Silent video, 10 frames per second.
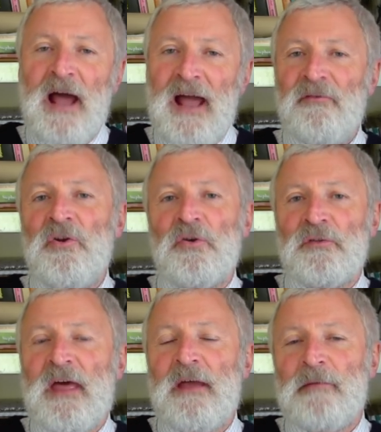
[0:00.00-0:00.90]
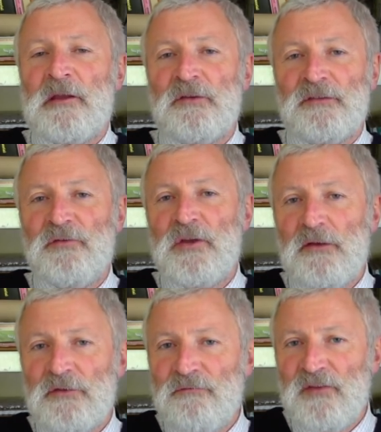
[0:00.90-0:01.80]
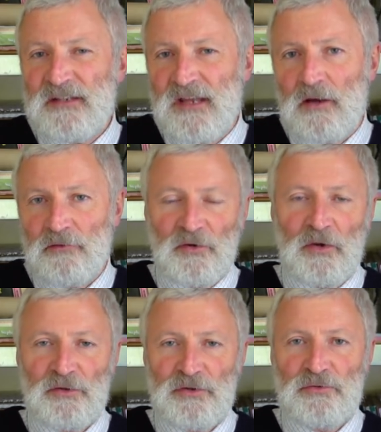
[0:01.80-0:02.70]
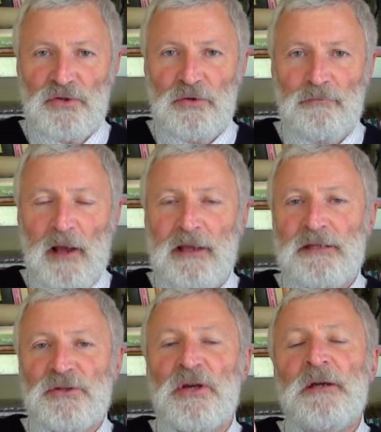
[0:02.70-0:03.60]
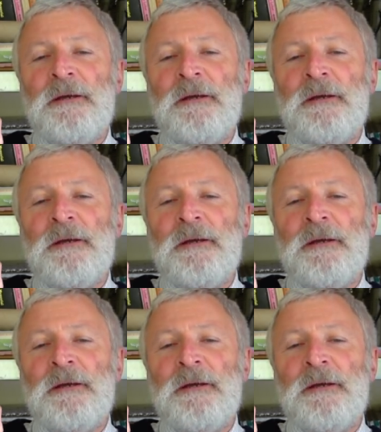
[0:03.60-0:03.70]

have a look there because if you go to videos on our YouTube page,